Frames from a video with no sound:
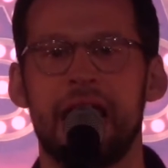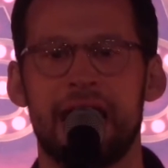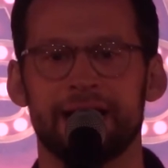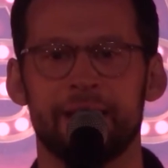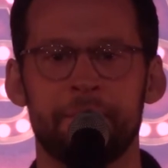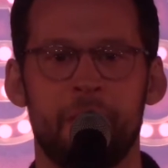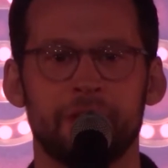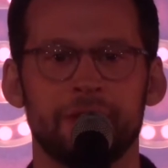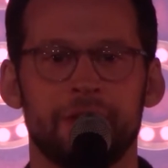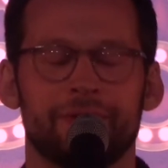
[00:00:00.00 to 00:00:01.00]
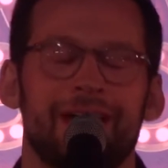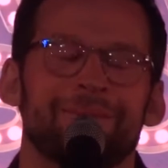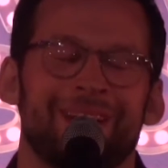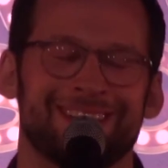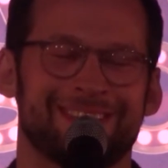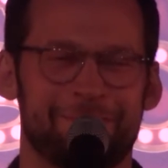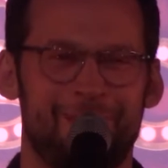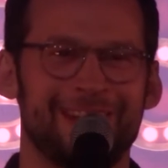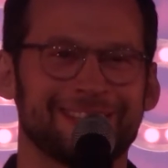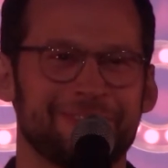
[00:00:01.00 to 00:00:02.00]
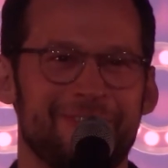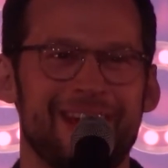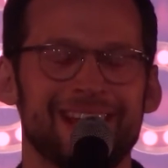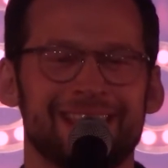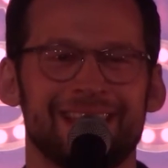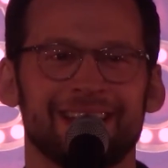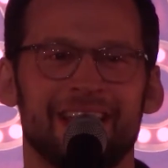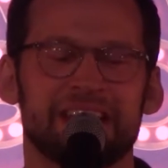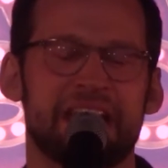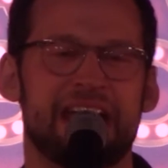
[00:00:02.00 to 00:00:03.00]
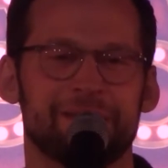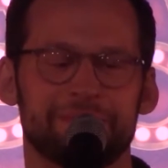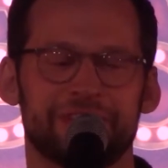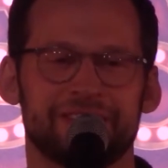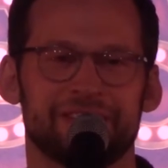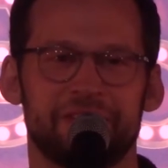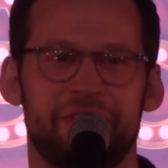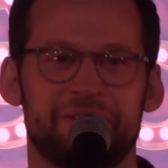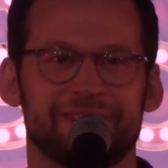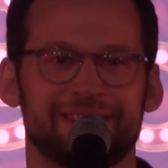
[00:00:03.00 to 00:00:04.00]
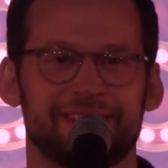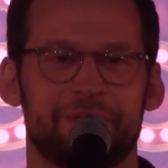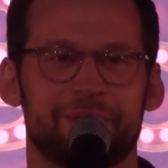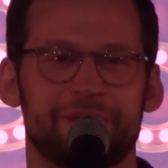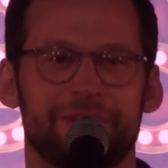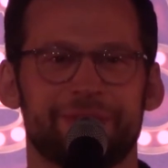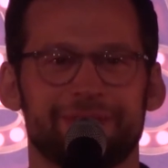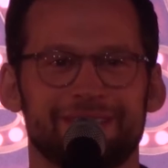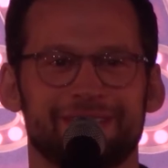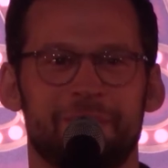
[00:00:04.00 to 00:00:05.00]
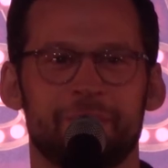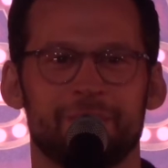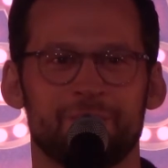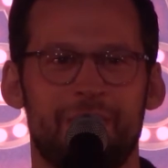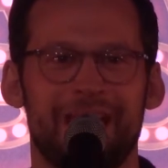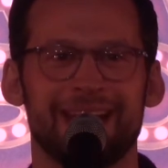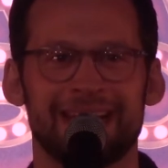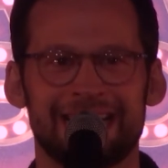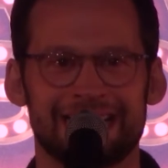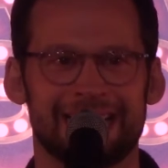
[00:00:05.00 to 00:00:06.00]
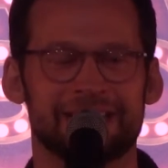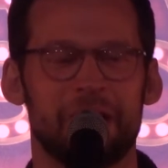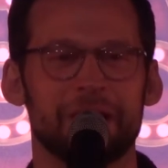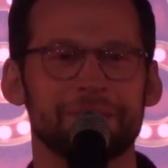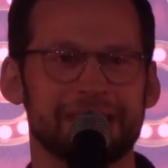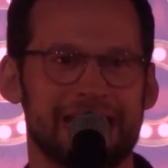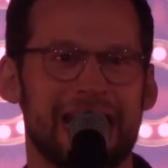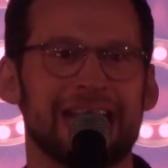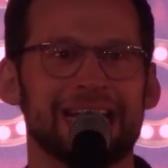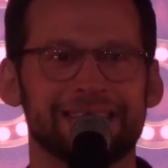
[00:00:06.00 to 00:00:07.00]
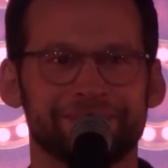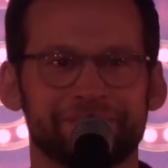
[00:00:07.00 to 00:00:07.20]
And I'm all alone, I'm not depressed or anything like that. I'm just alone, and so are you in some weird way. That's all I'm saying.